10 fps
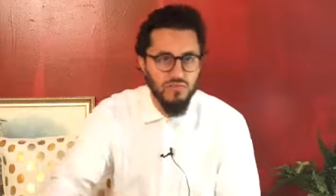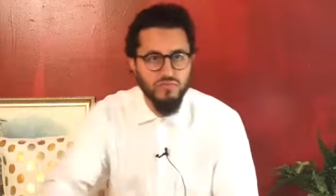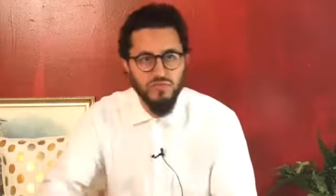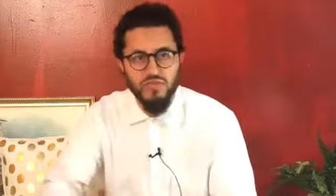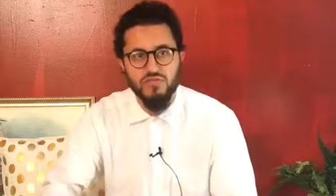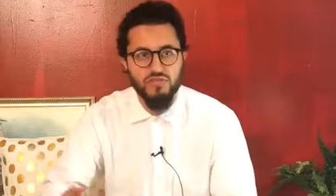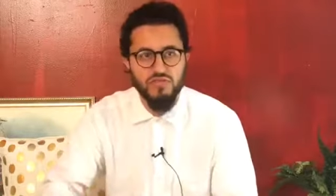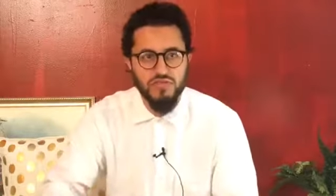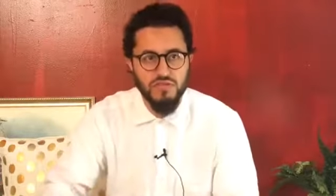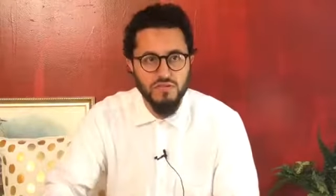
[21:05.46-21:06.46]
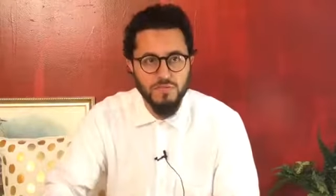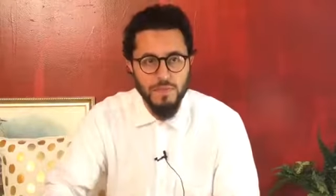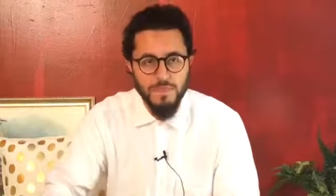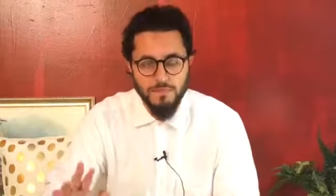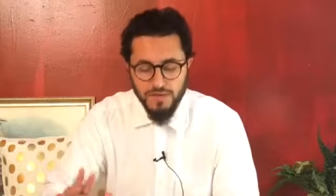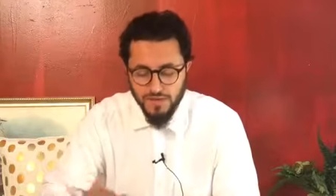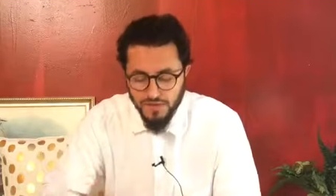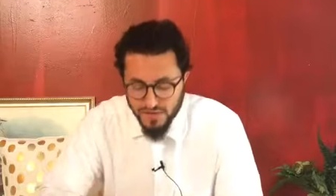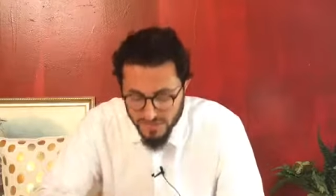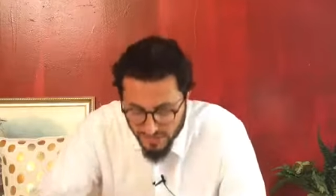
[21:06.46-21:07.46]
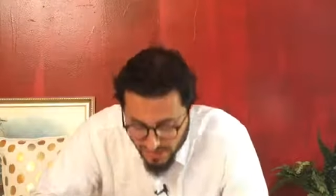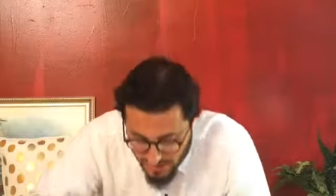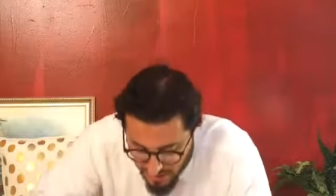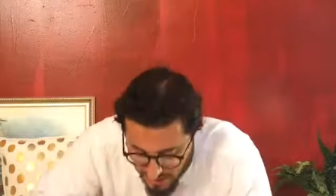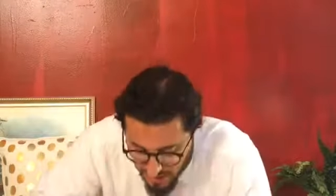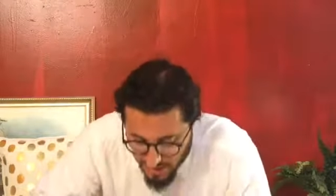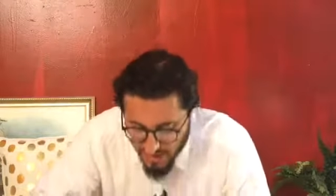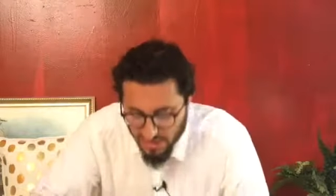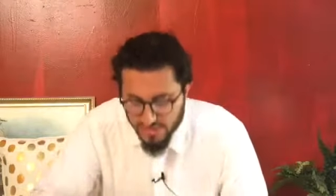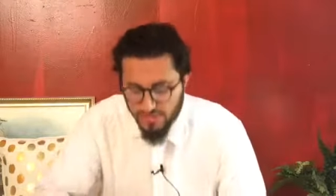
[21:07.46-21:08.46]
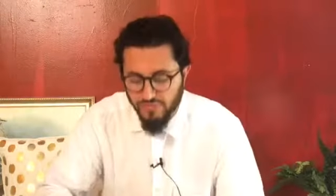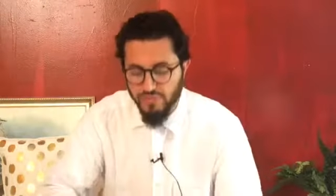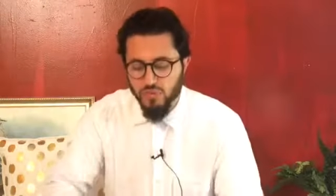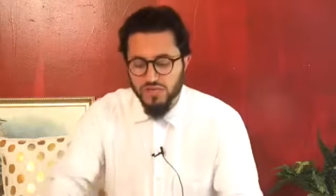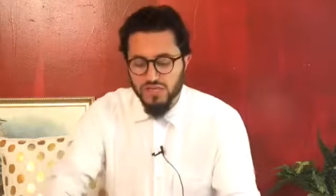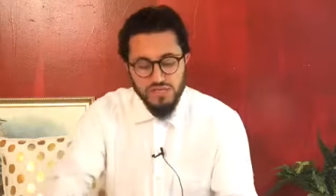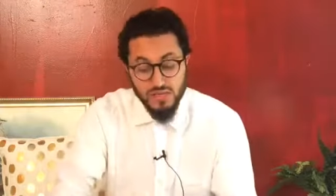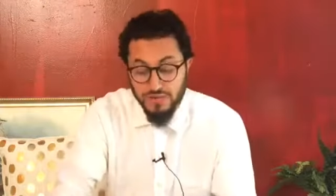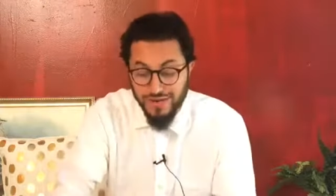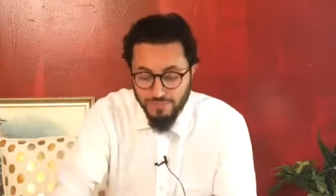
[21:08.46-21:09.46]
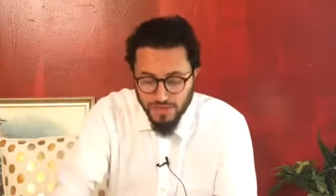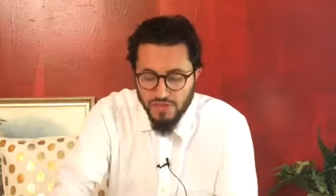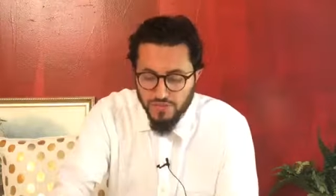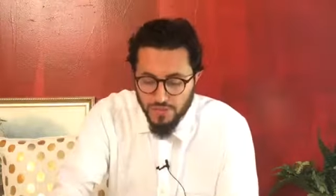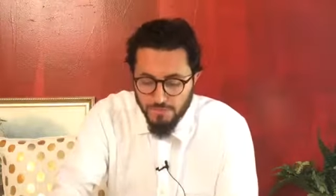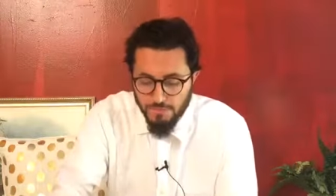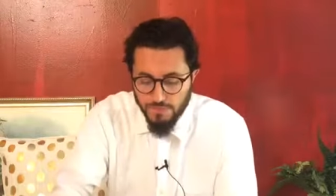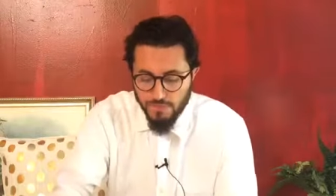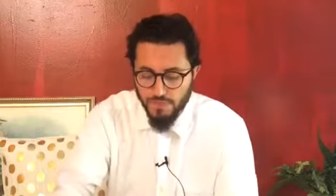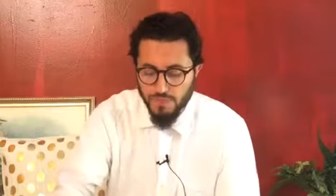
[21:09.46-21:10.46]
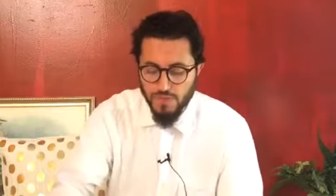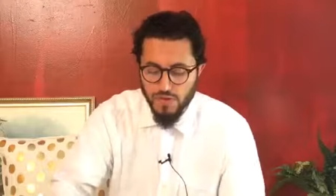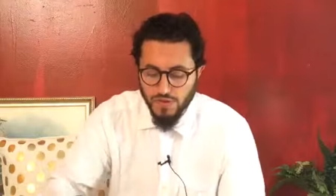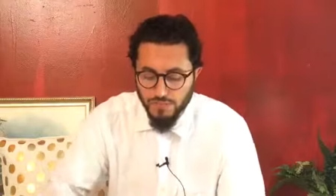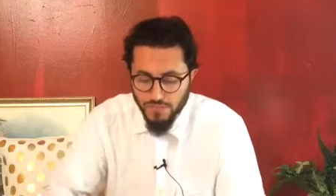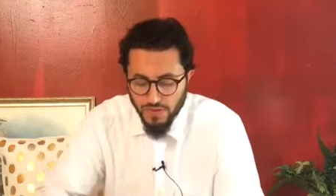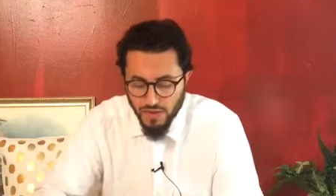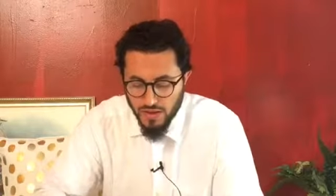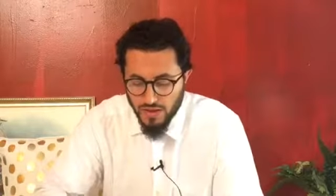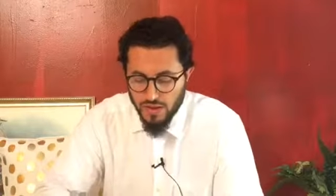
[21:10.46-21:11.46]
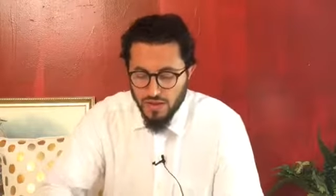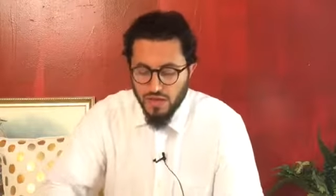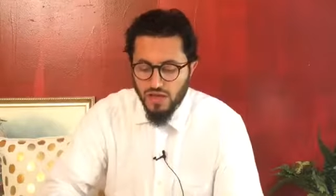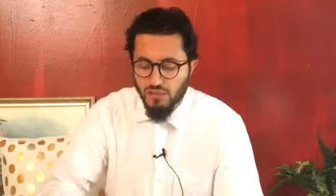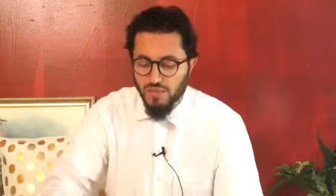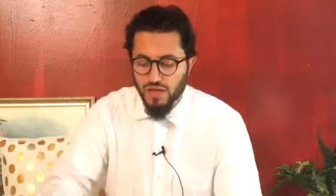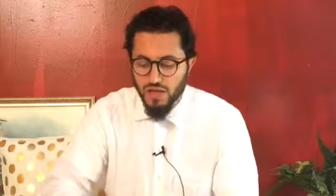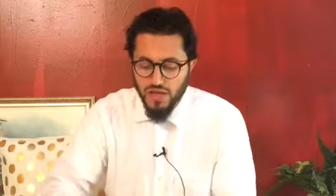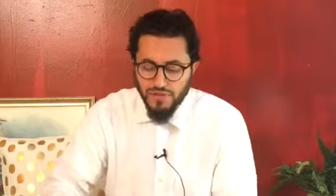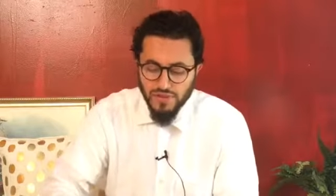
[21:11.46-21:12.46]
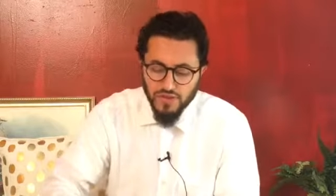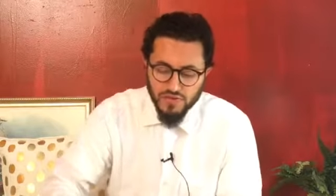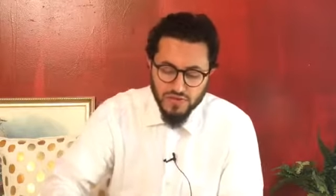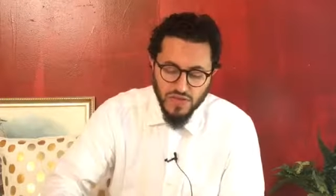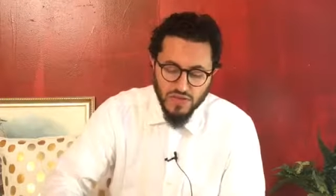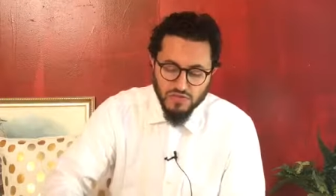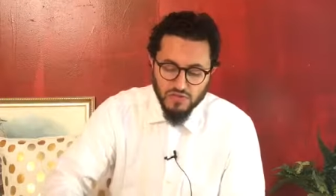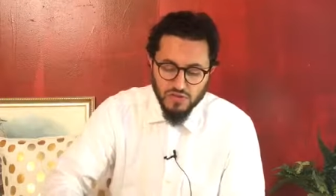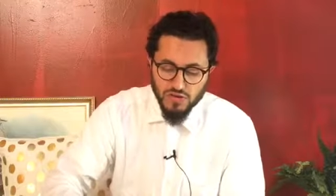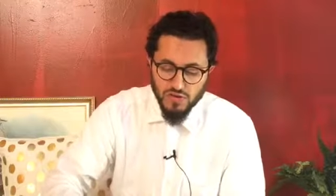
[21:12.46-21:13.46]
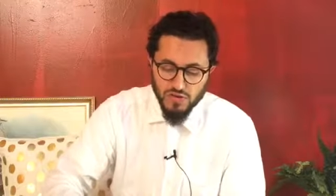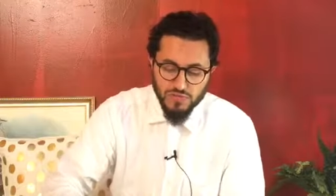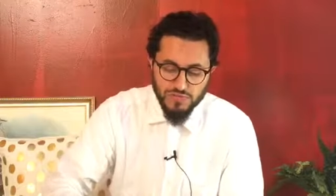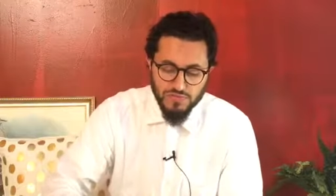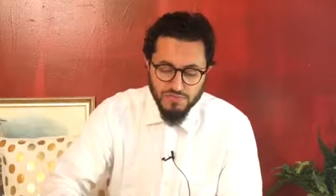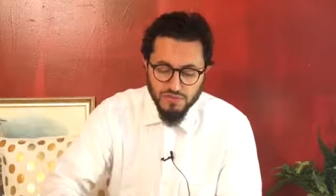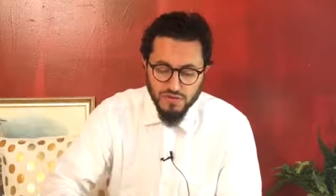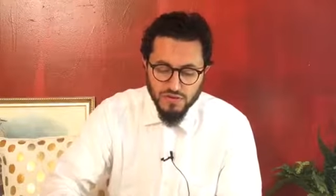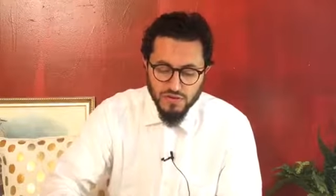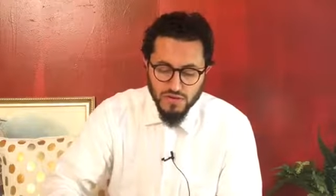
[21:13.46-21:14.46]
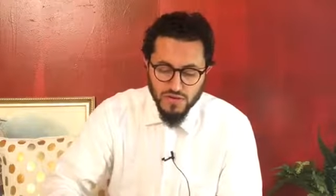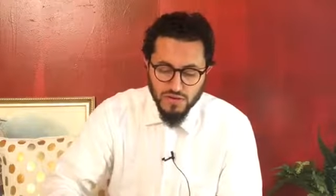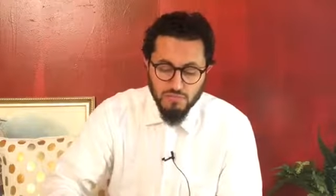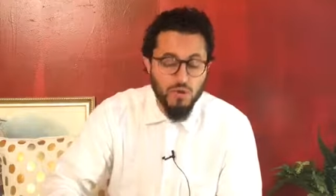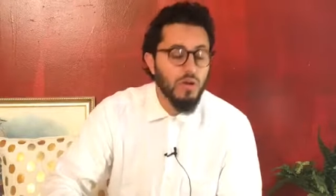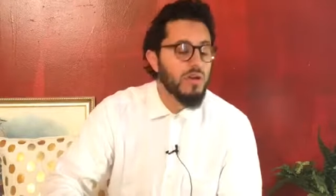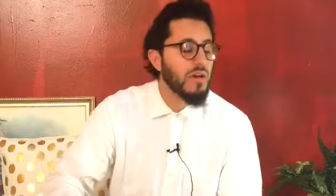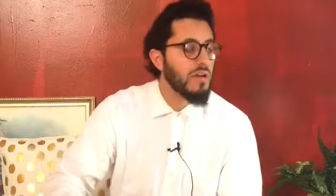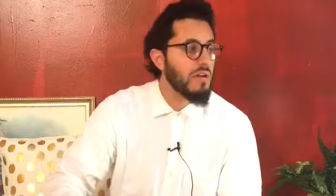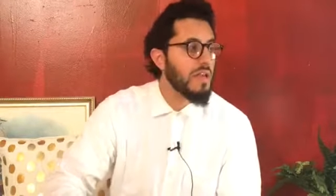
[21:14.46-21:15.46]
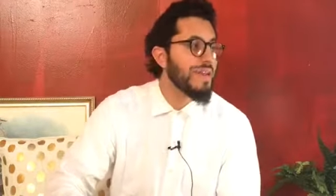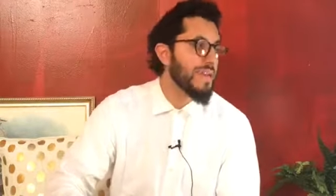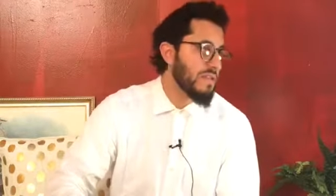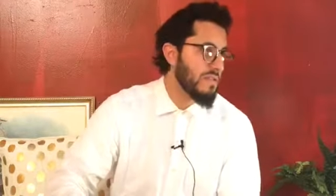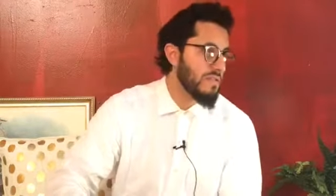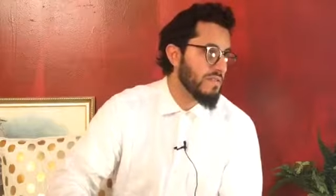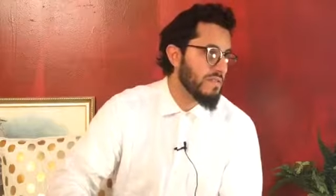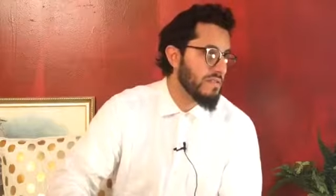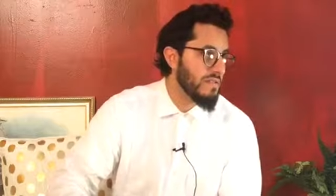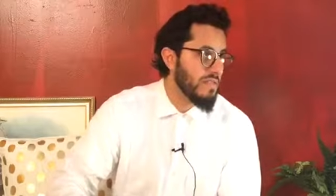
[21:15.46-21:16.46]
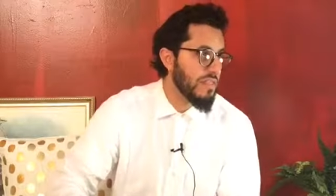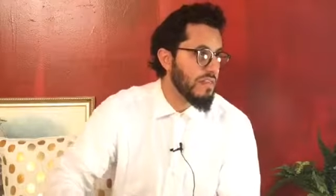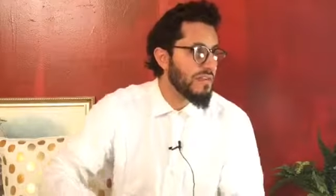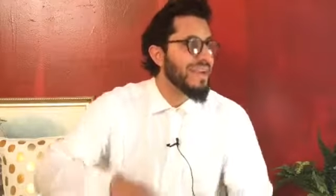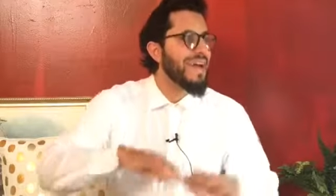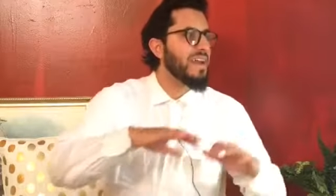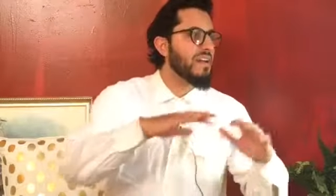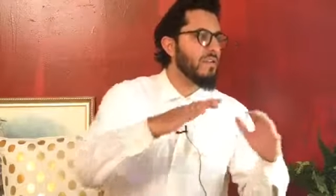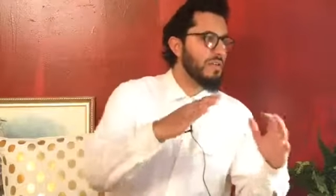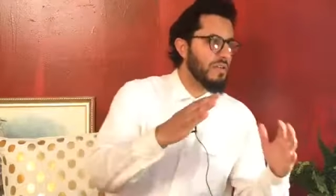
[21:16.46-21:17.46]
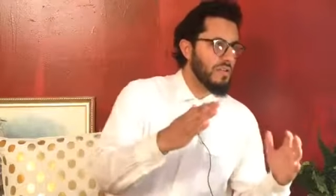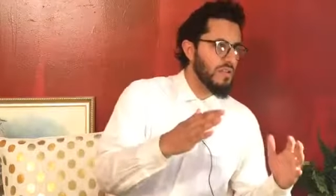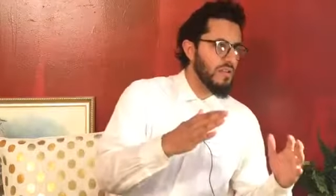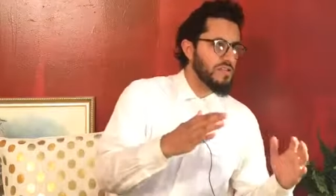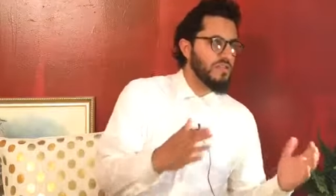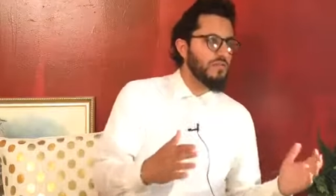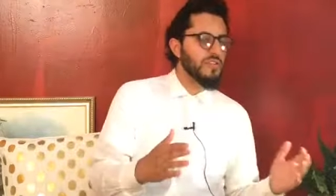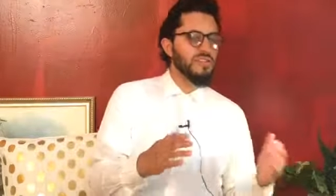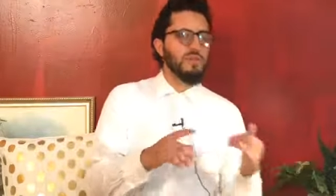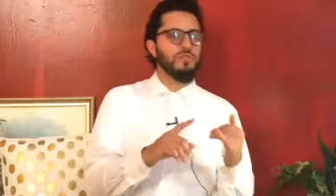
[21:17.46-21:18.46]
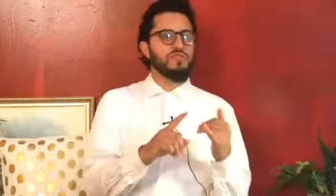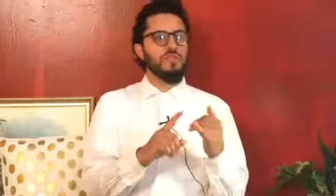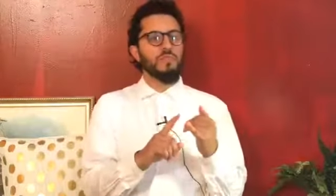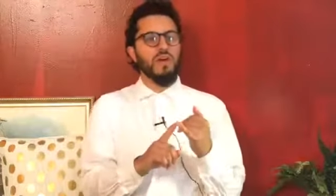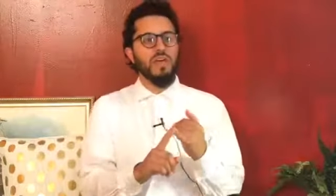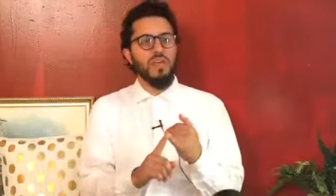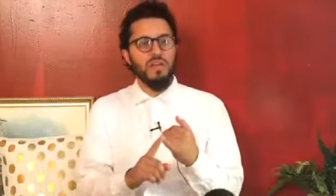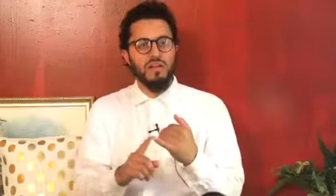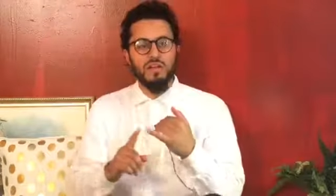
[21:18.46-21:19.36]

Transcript: for this reason, because uh, some of the Mu'tazila didn't believe in it. Okay. Uh, and these angels are called uh, Munkar and Nakir. Their category. See, for example, Jibrail,